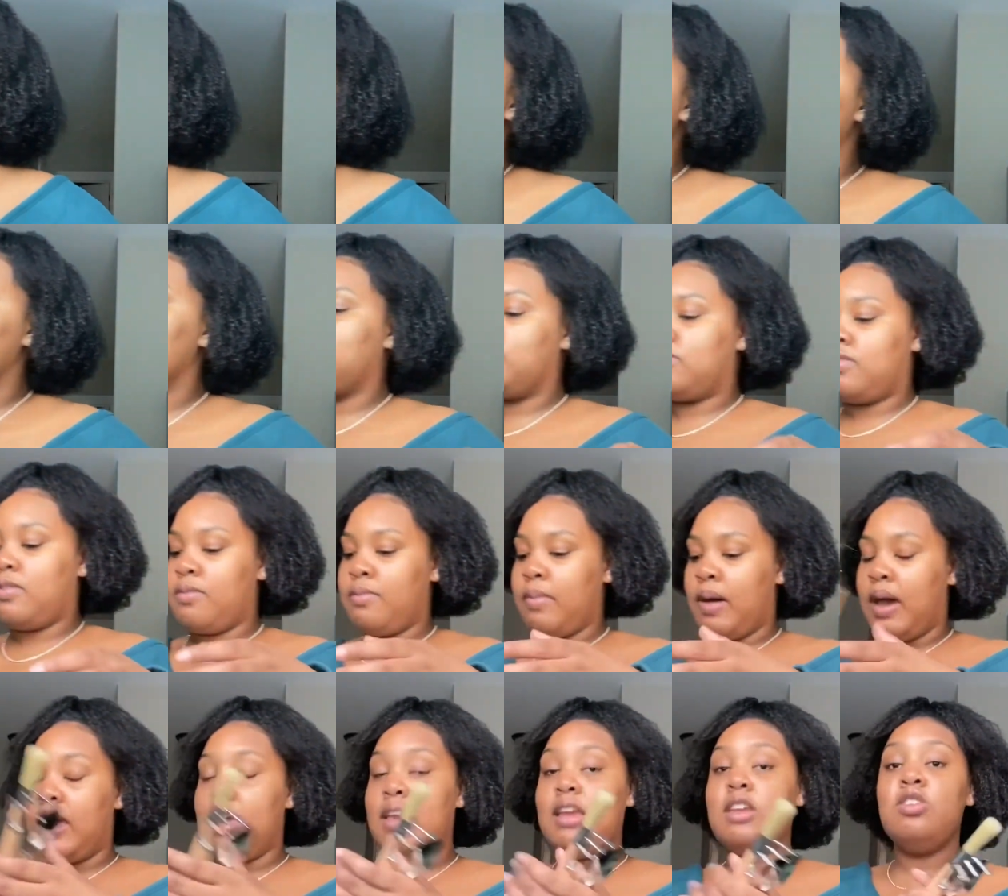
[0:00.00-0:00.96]
tools for
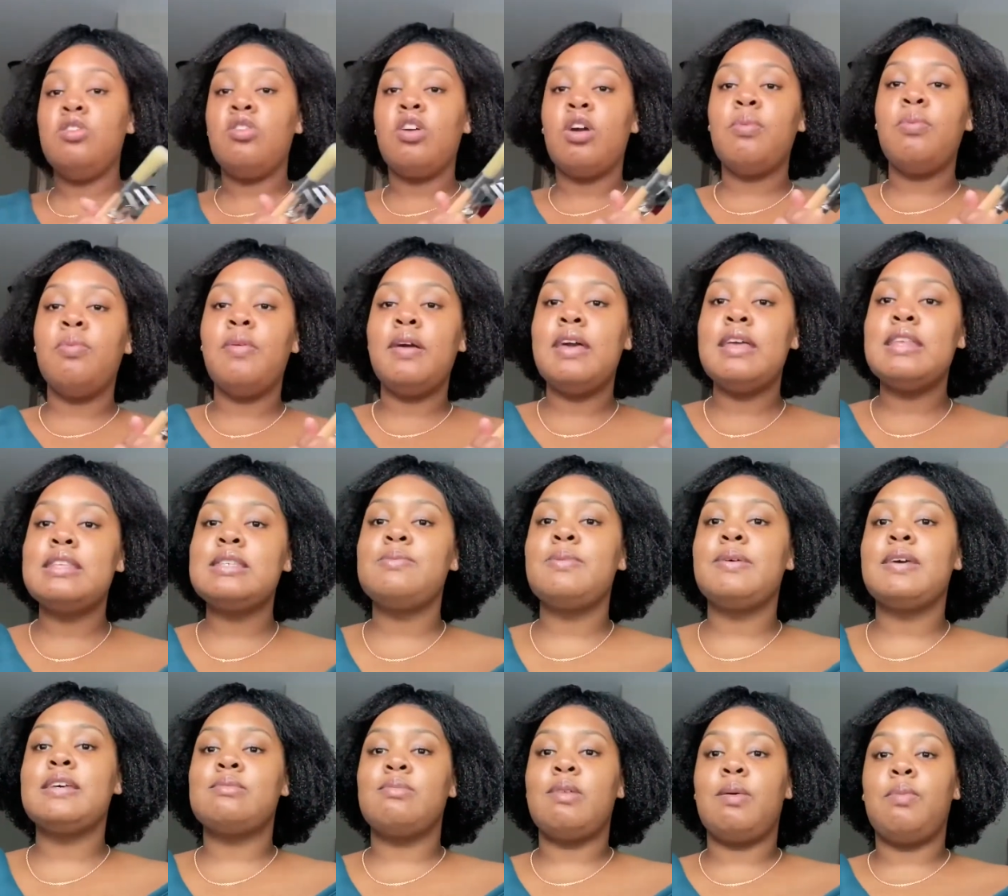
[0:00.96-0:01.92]
my indoor plants
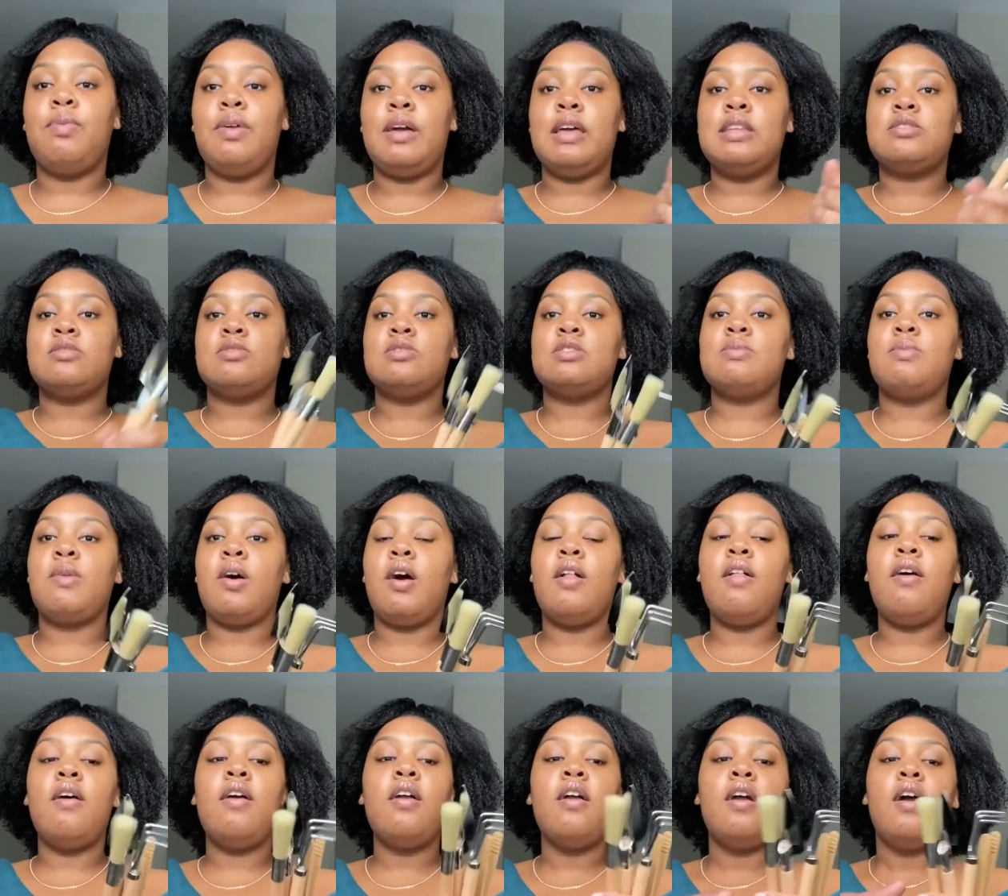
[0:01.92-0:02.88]
because my plants are
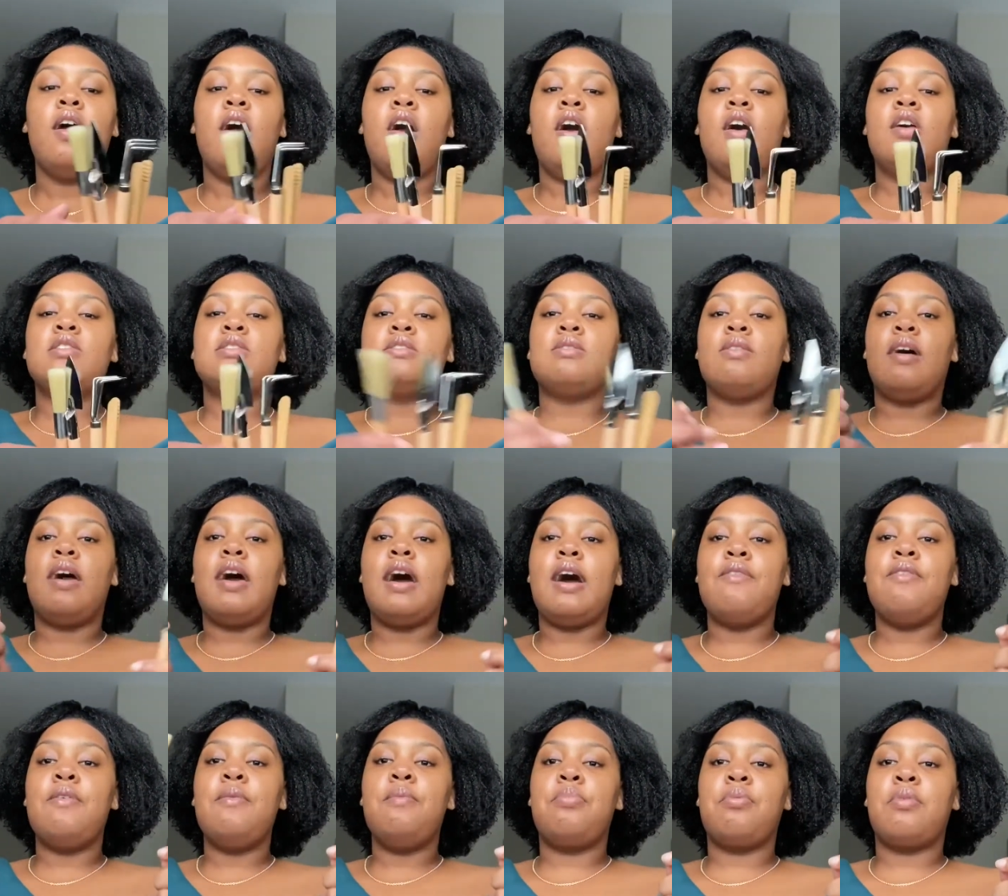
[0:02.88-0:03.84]
smaller. So I
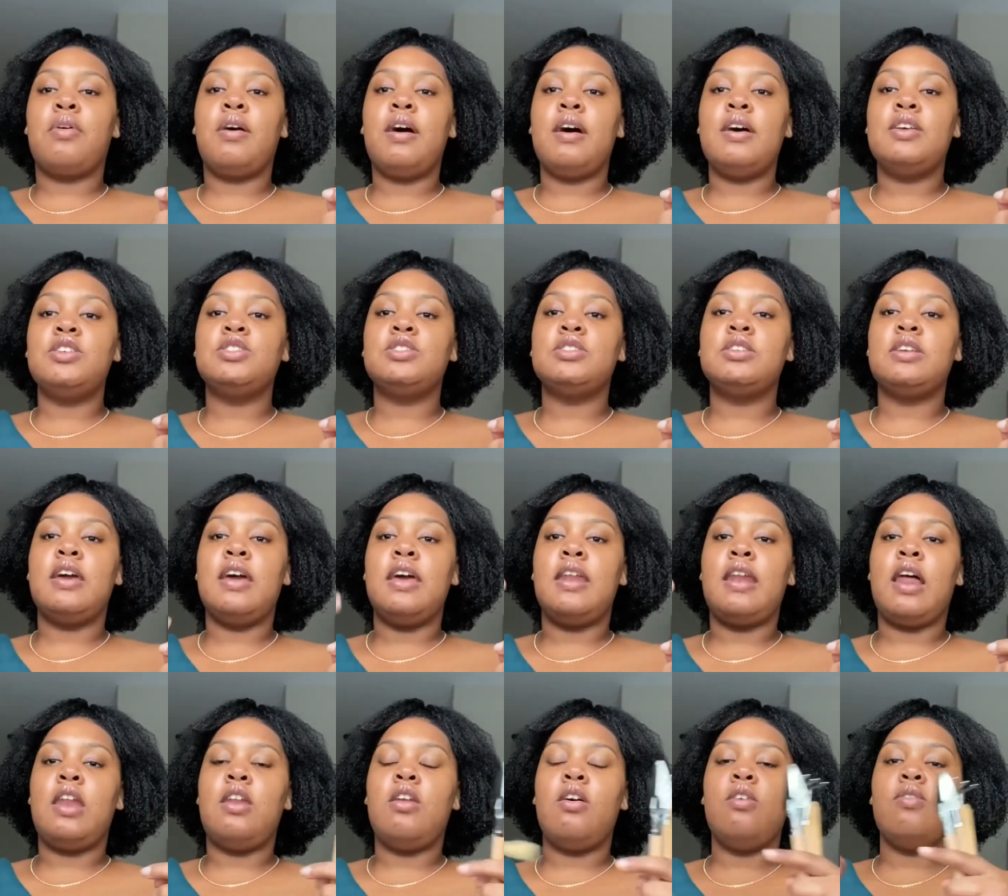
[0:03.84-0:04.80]
have a brush, and
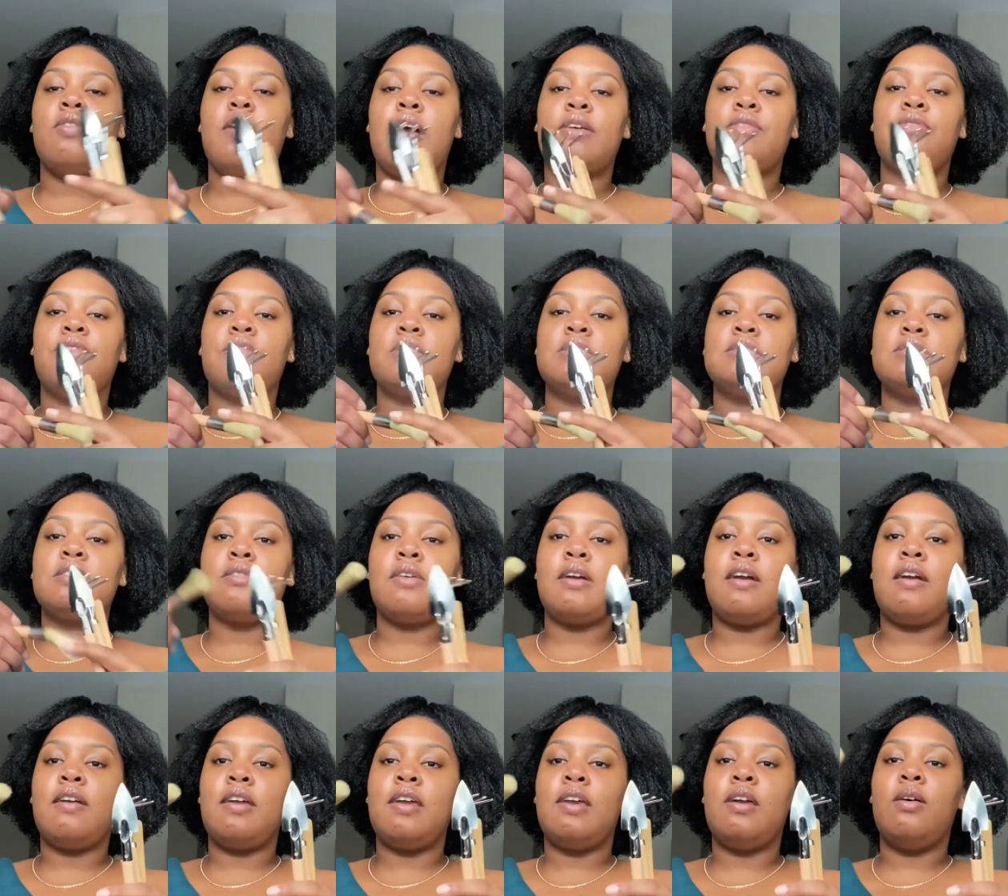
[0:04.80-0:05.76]
I know like for a
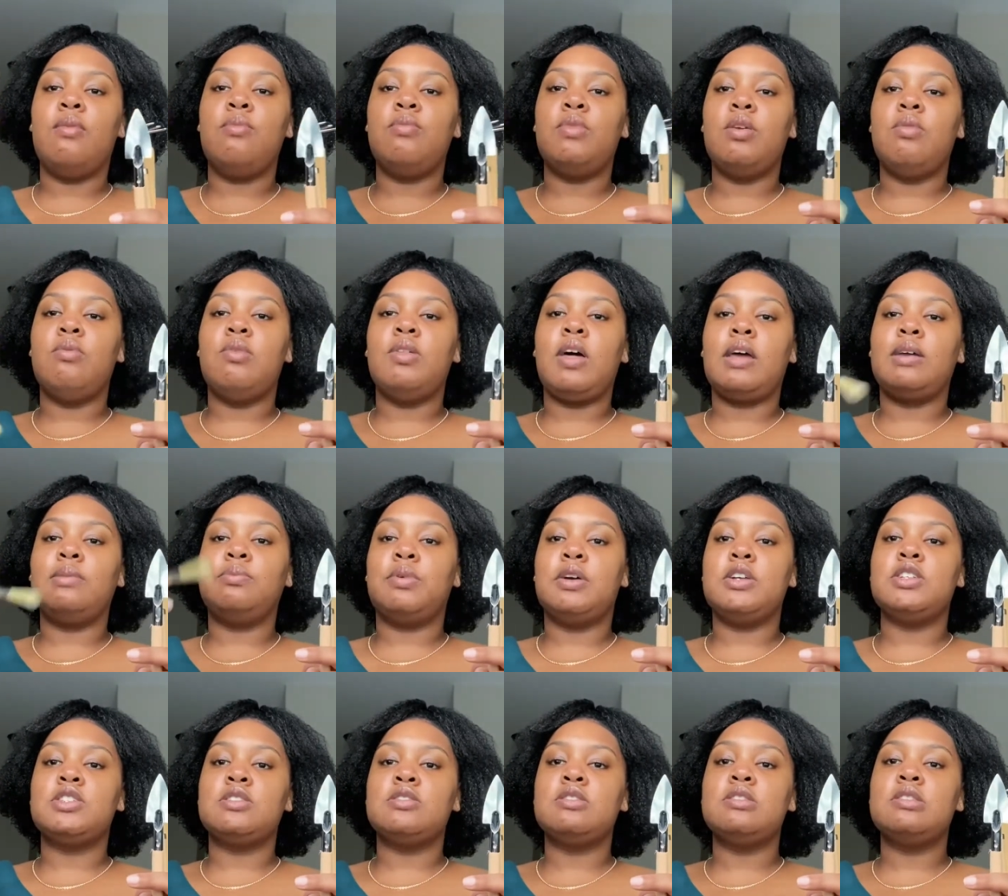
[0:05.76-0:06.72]
terrarium you would like
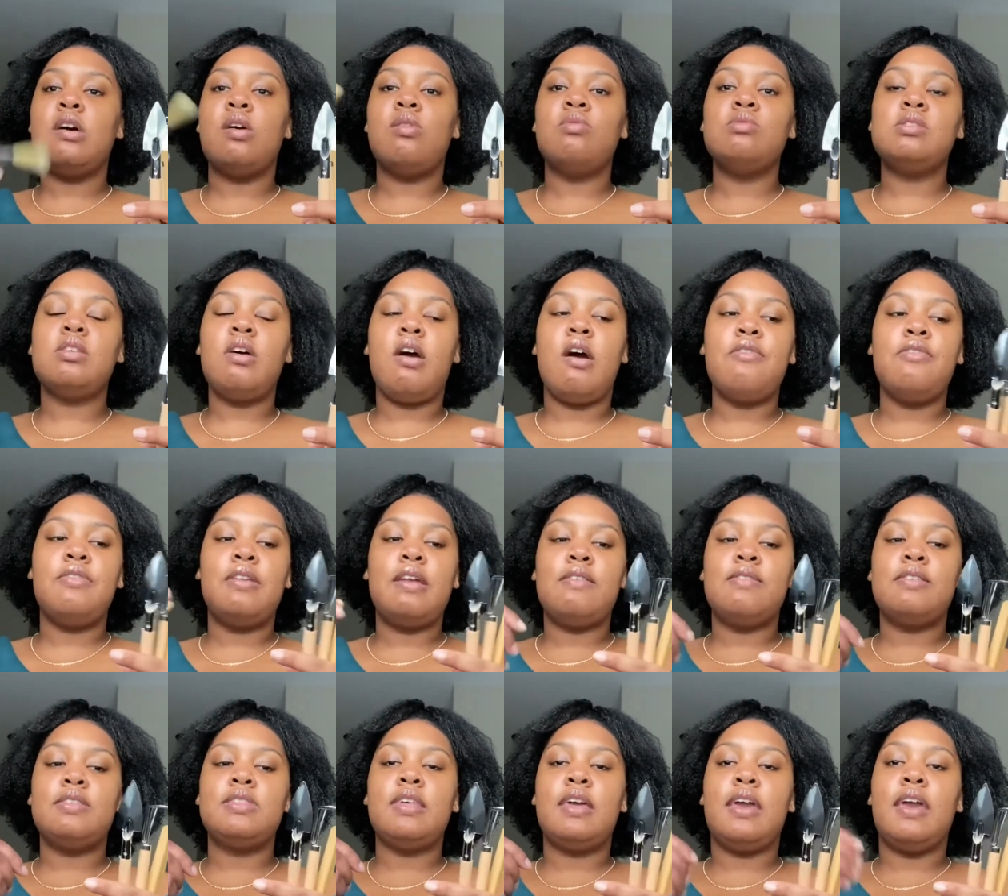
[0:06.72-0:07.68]
brush your stones off and
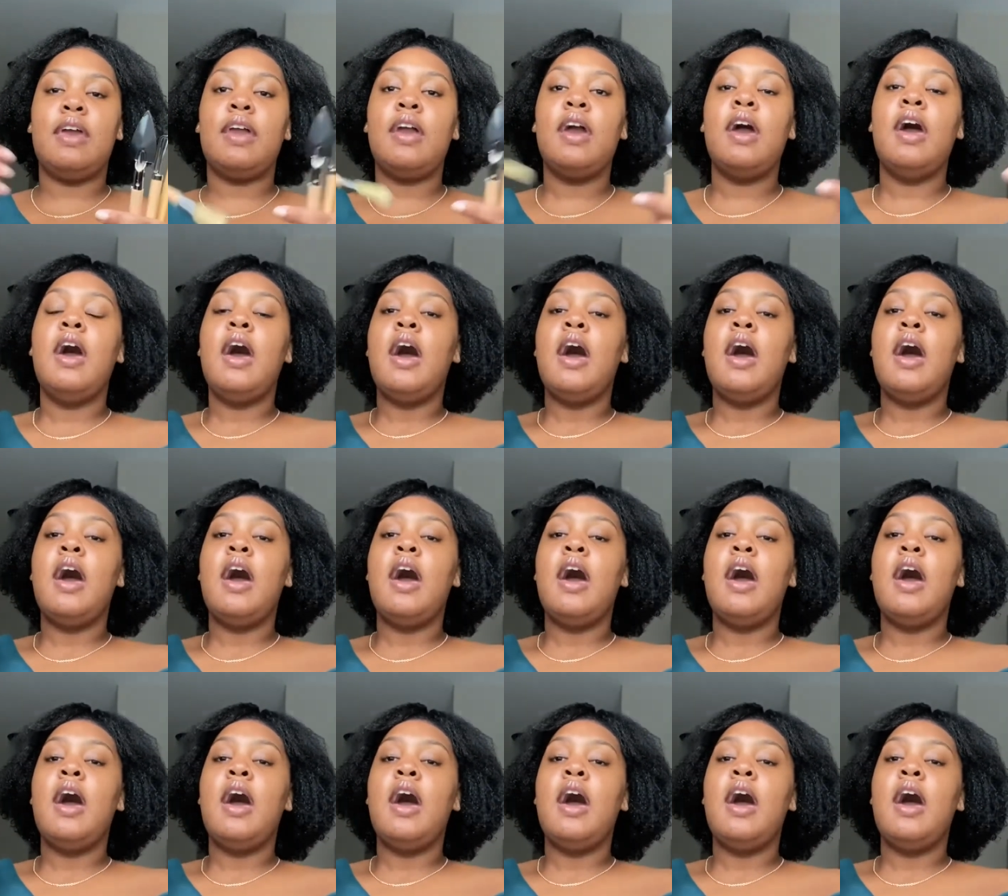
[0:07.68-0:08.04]
everything.